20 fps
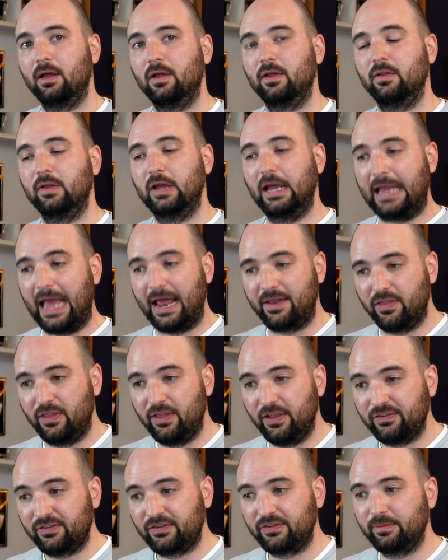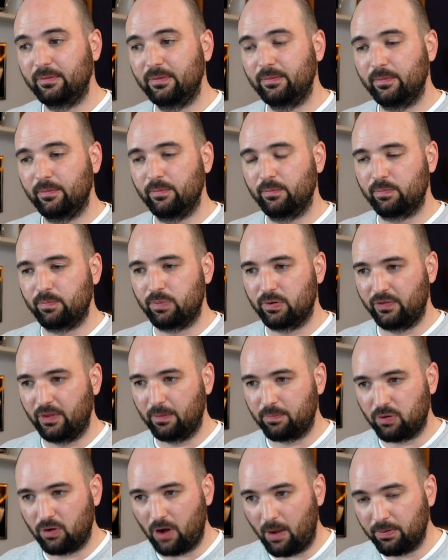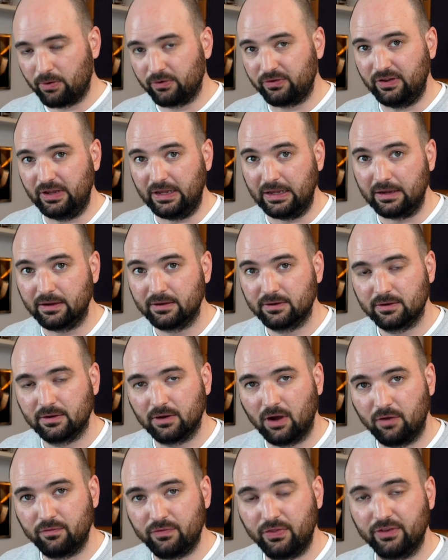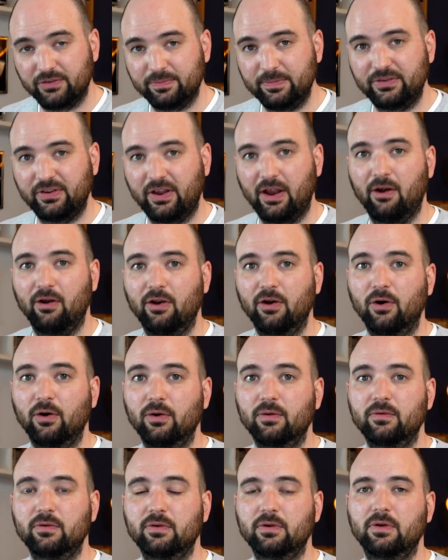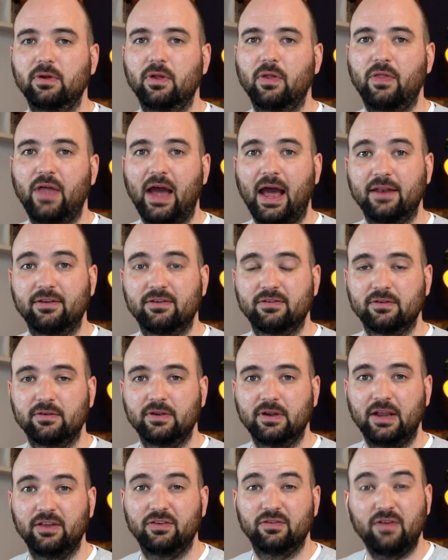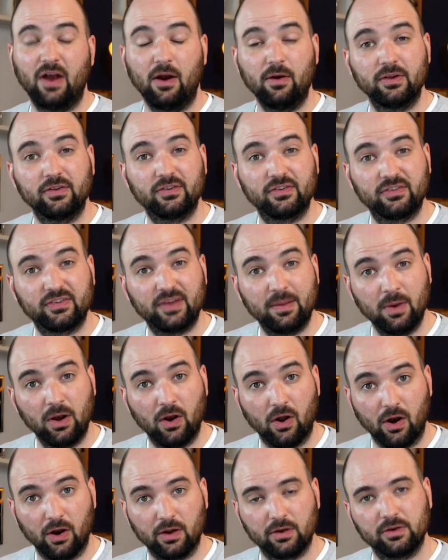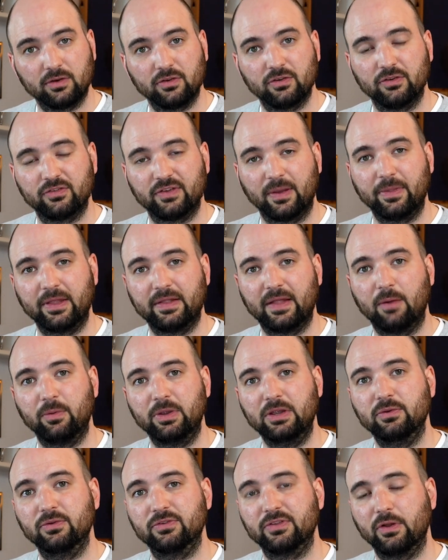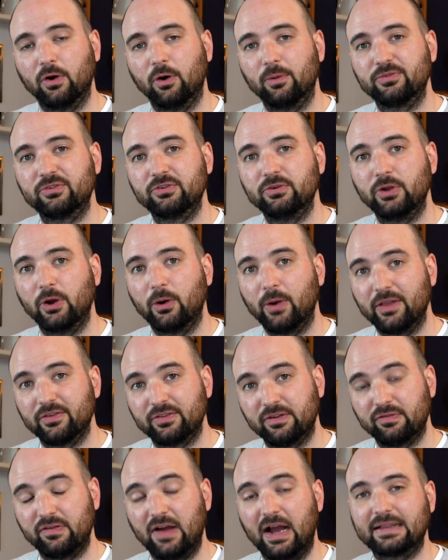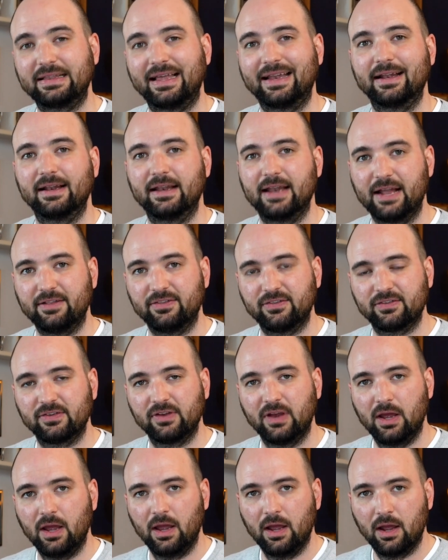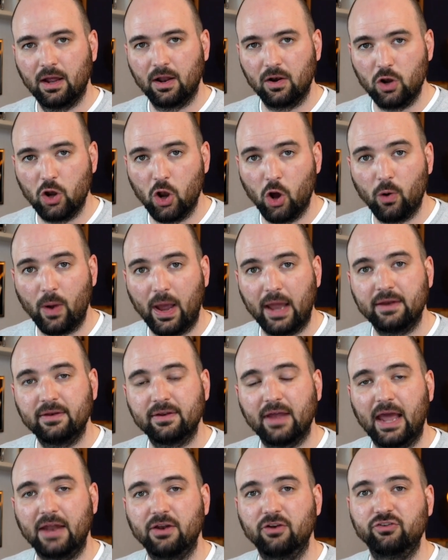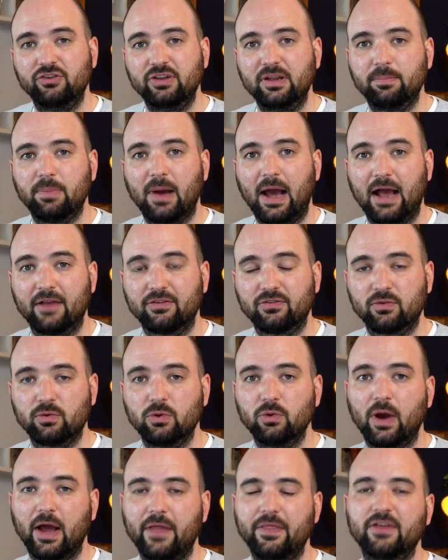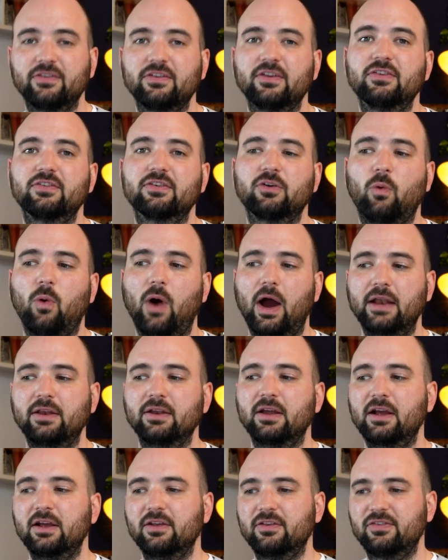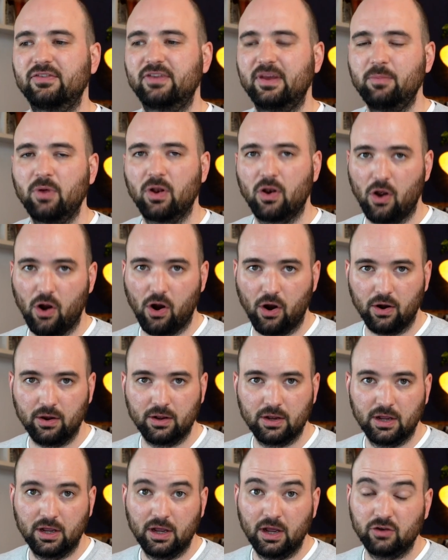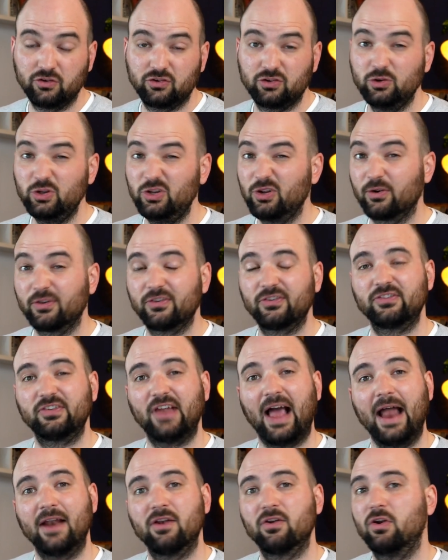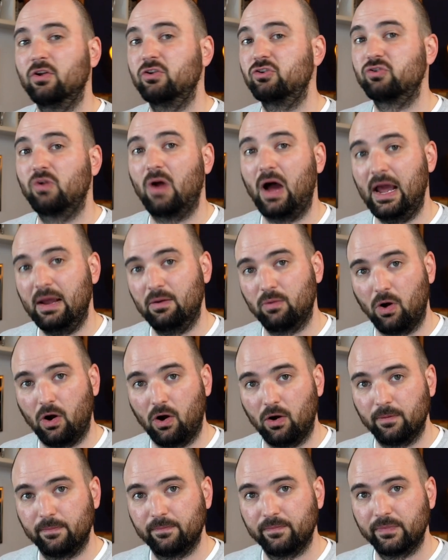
Again, this the property of this material that is very similar to something that we use in the home studio is the fact that it lets low-end energy pass-through. And this is quite similar to your standard drywall.